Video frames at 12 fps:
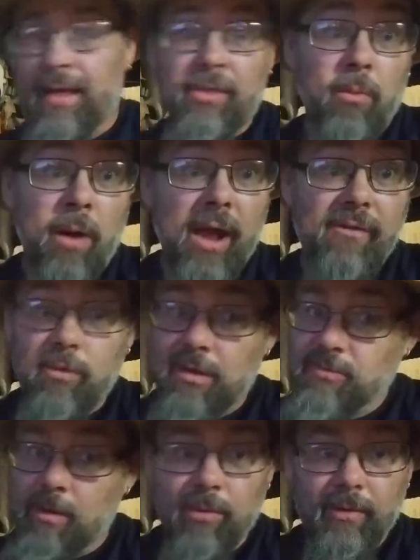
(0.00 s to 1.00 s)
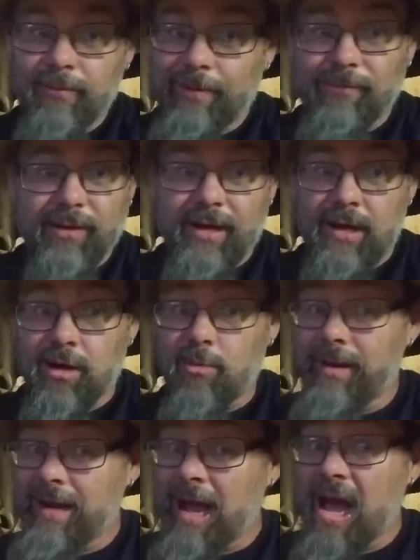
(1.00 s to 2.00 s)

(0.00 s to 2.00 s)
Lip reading: Because, well, if we forget her, we die.